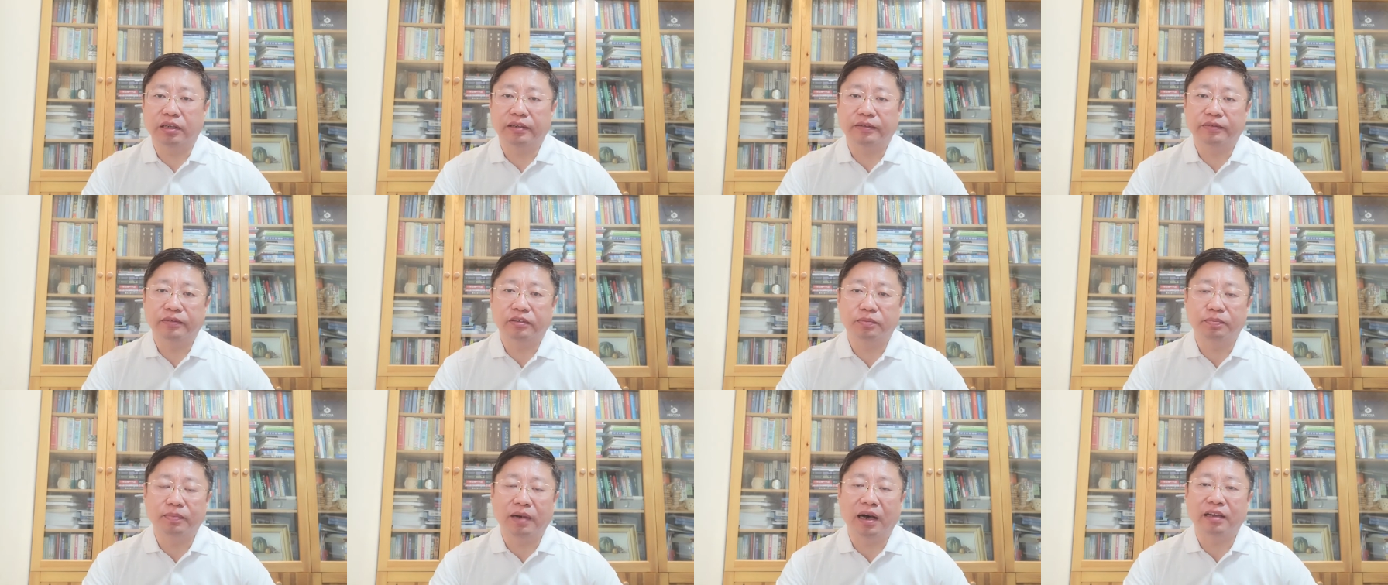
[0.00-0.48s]

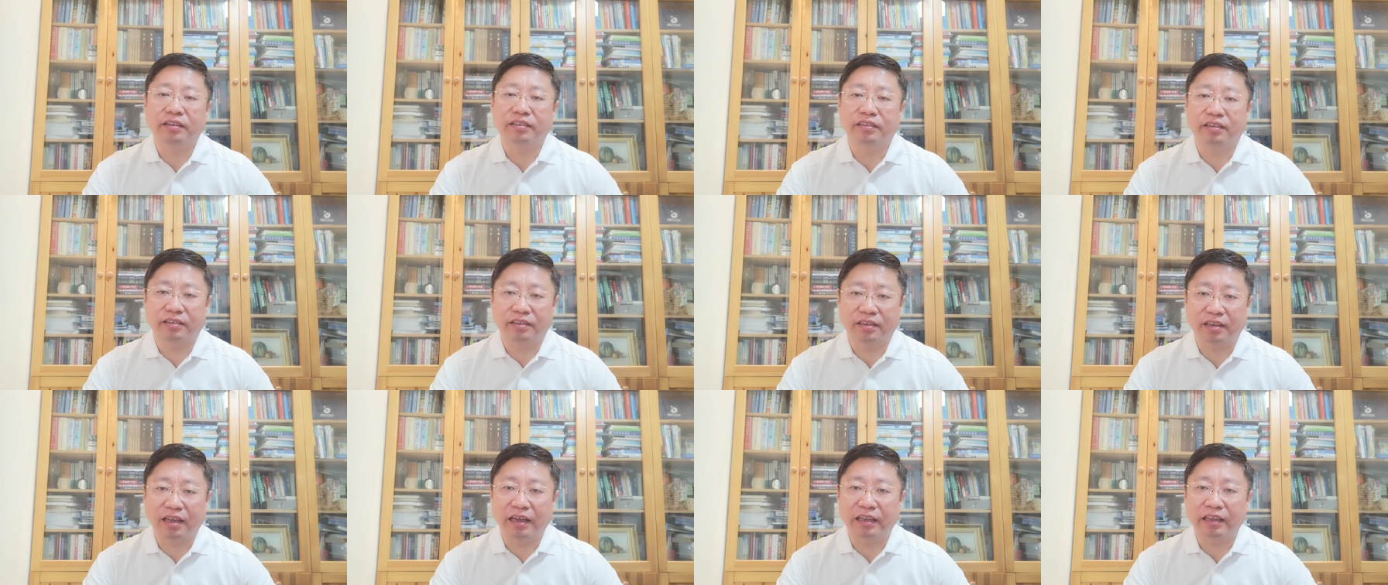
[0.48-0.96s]
smart
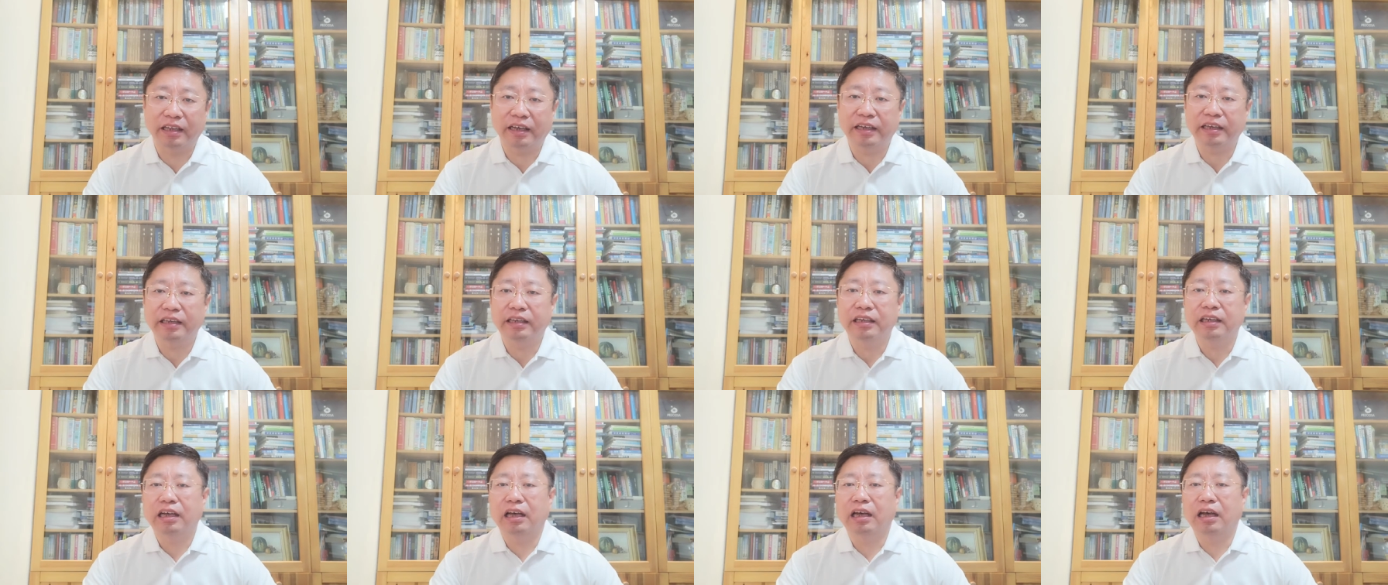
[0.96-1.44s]

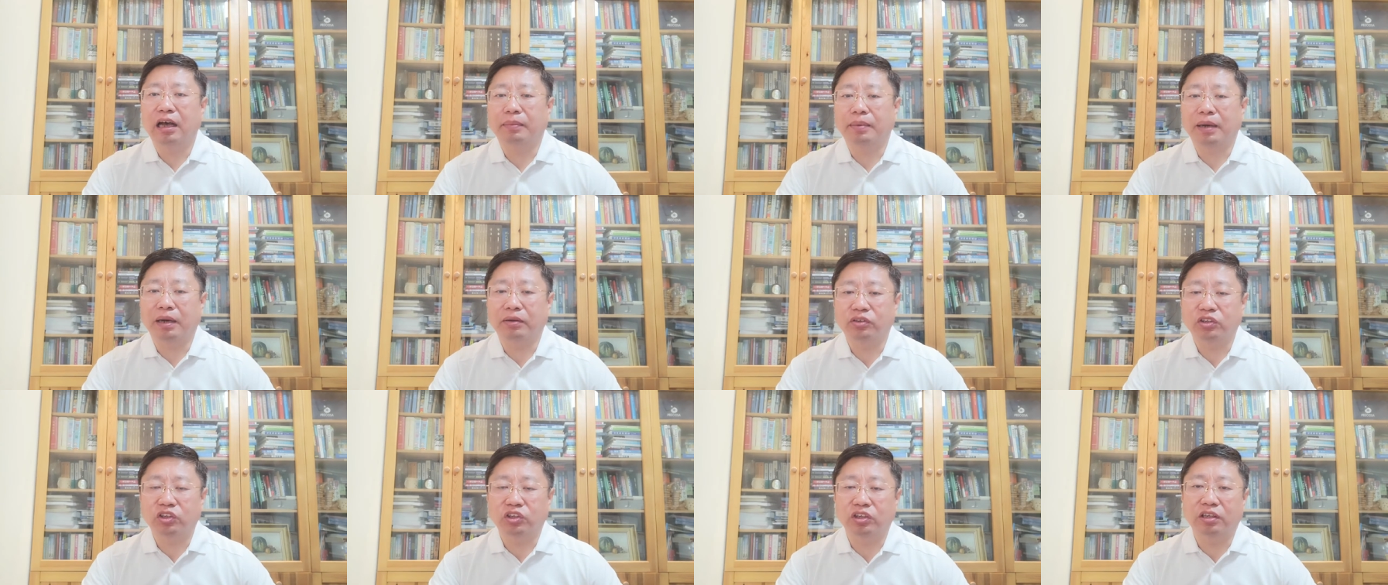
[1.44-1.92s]
society,
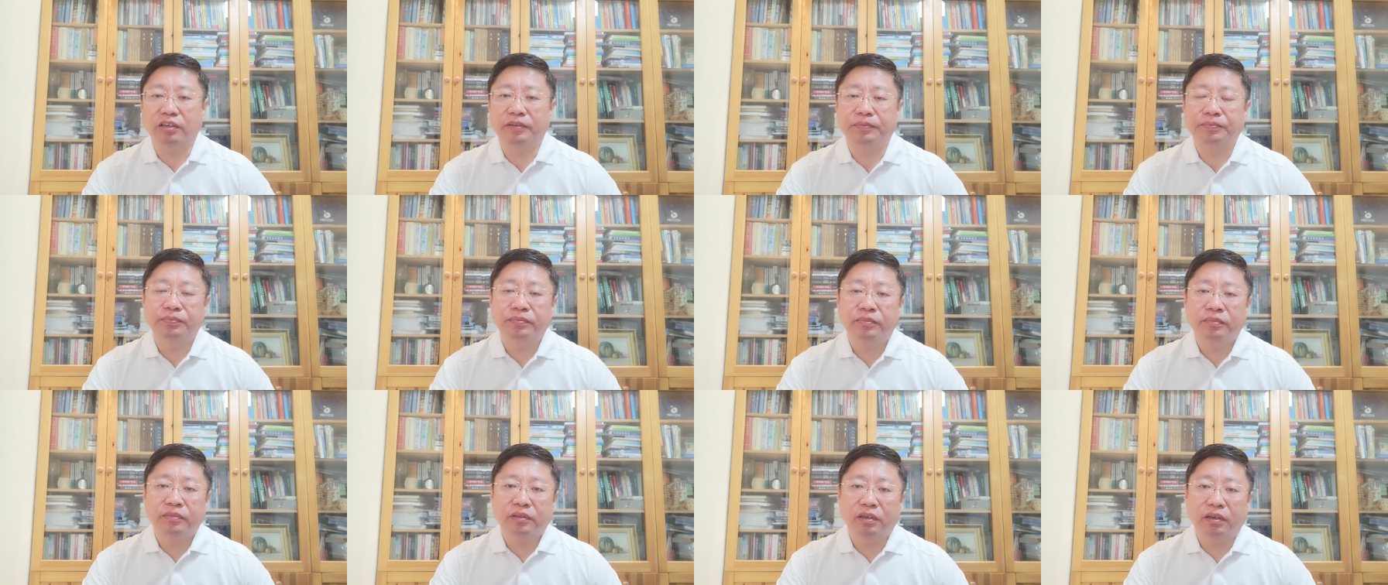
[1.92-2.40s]
about the
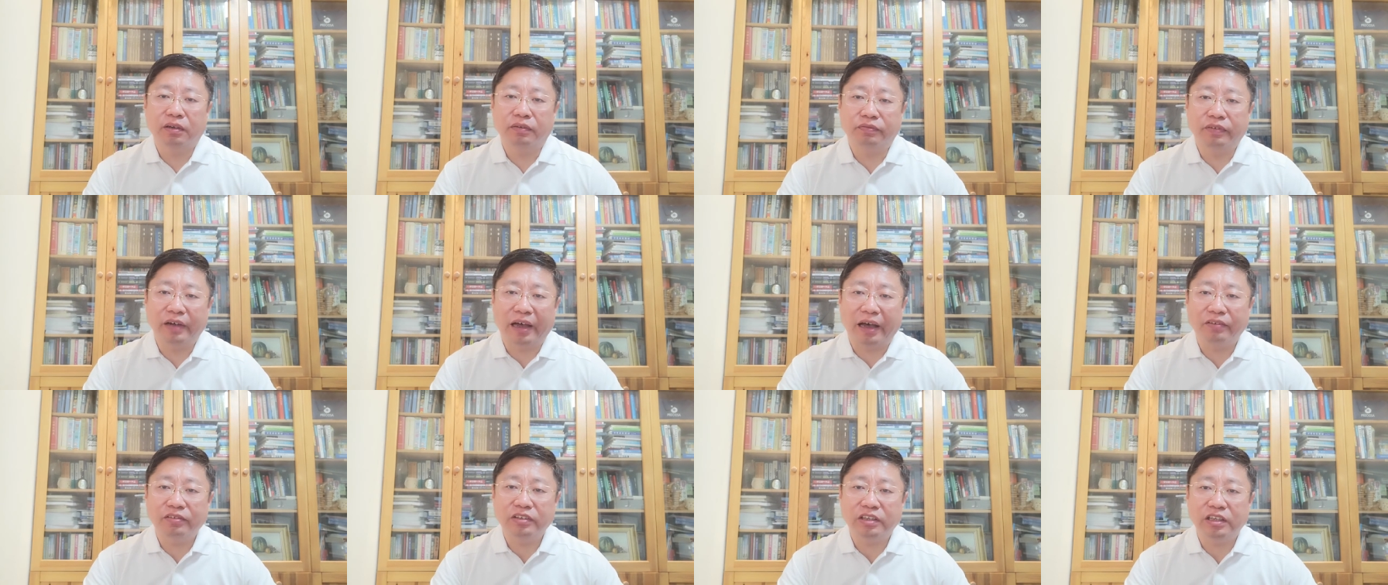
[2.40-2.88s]

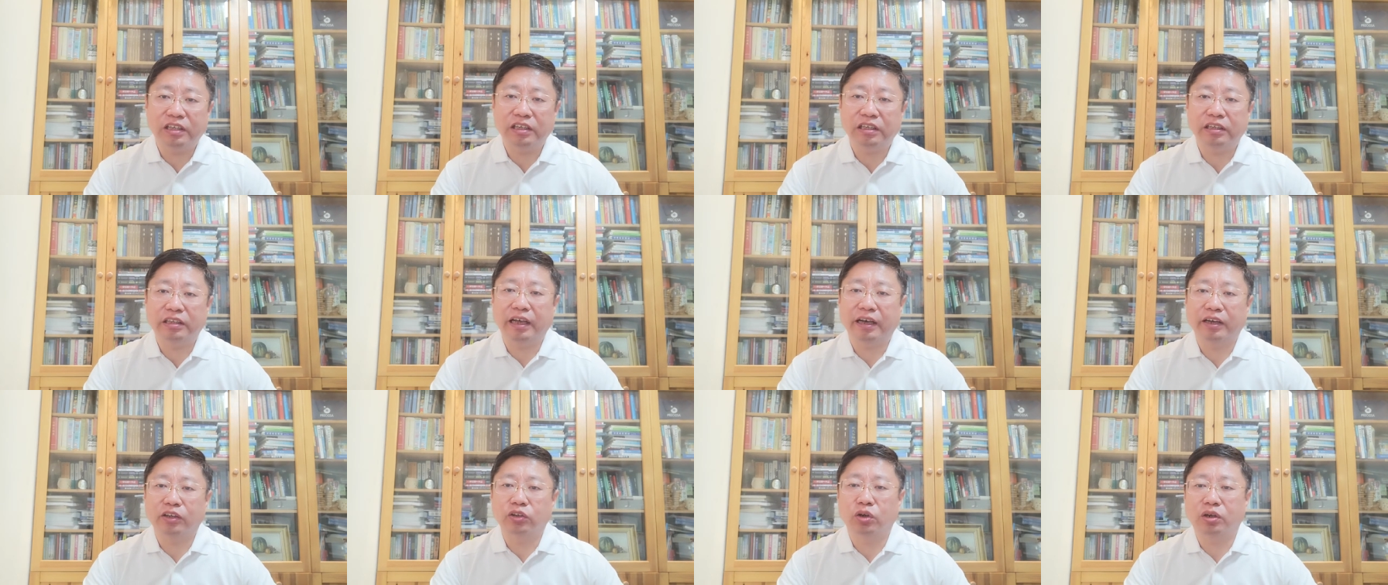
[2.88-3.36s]
5G
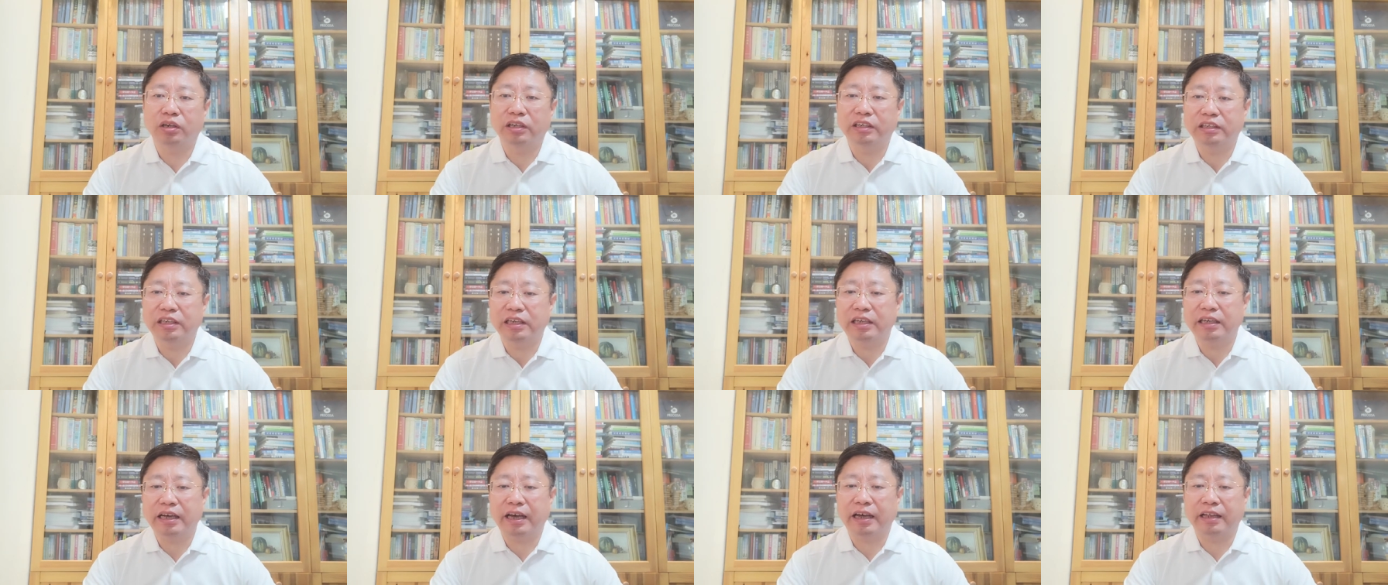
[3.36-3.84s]

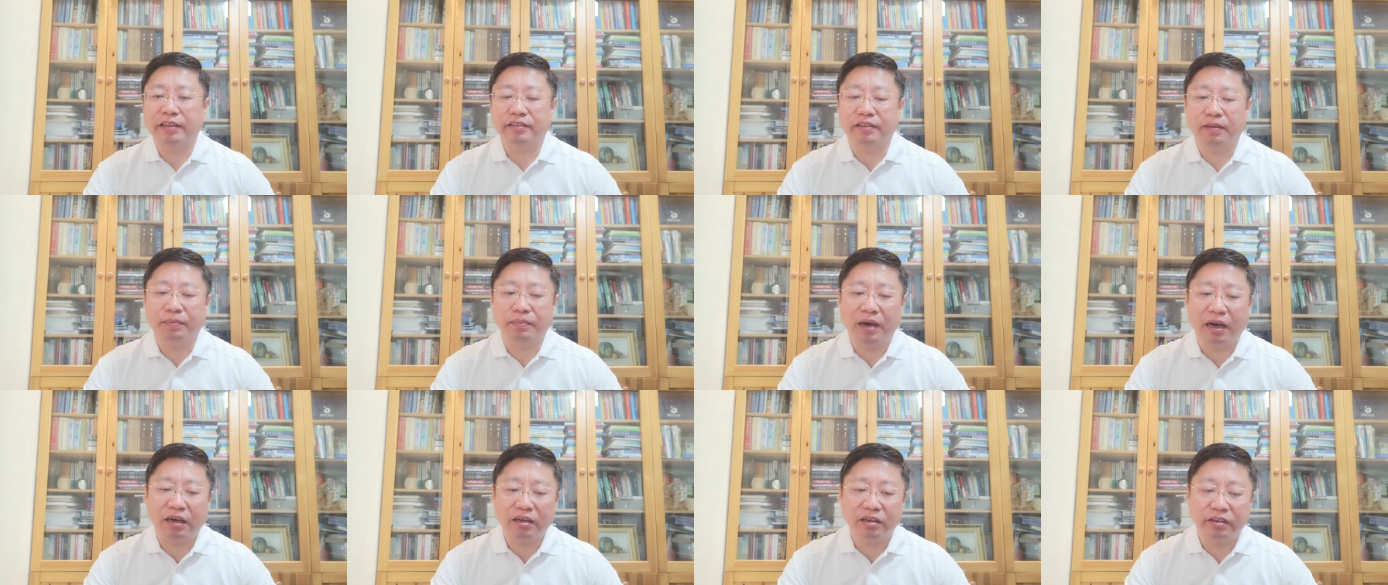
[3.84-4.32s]
technology, and
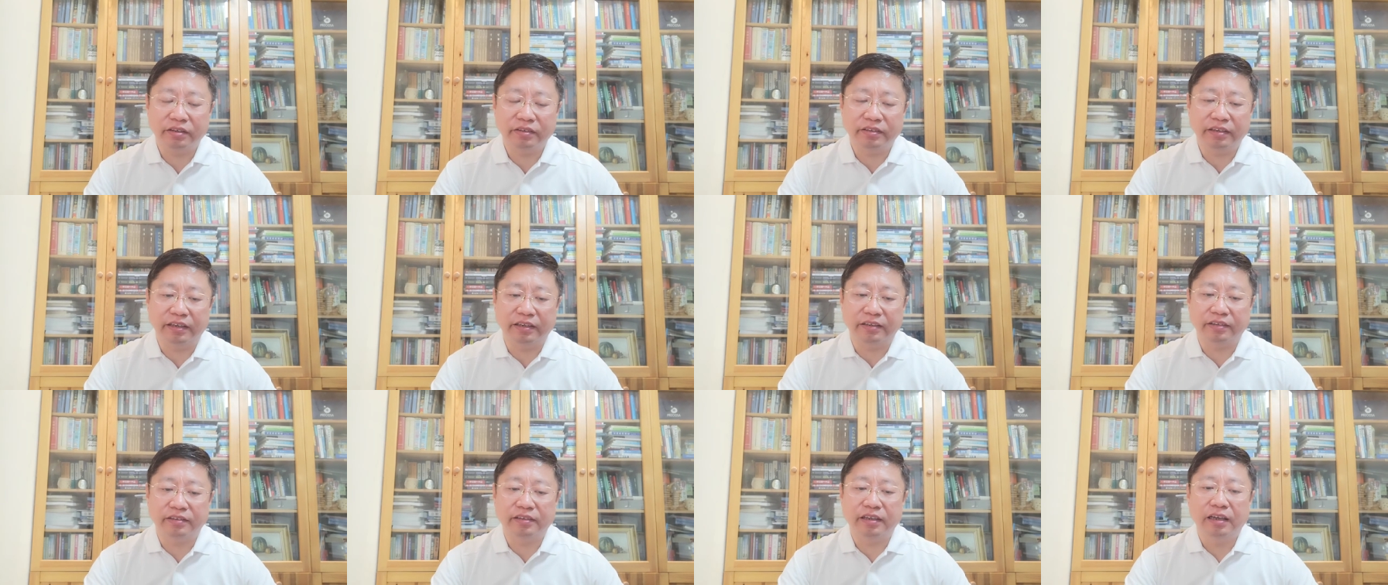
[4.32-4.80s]
some other
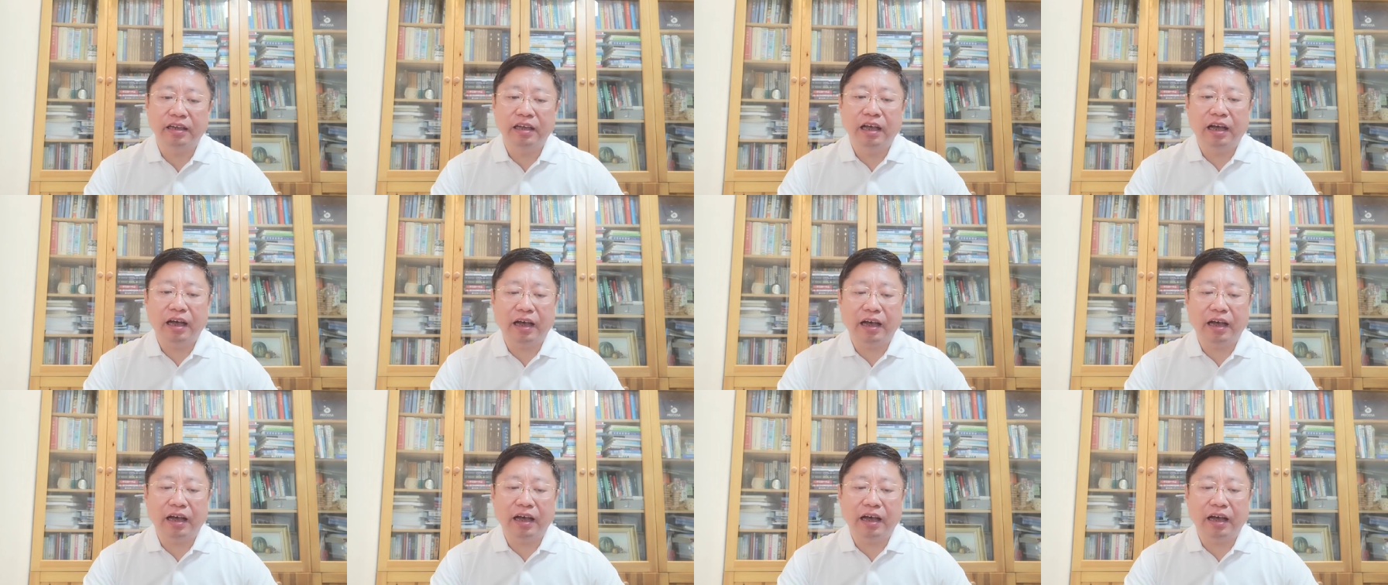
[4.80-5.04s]
things.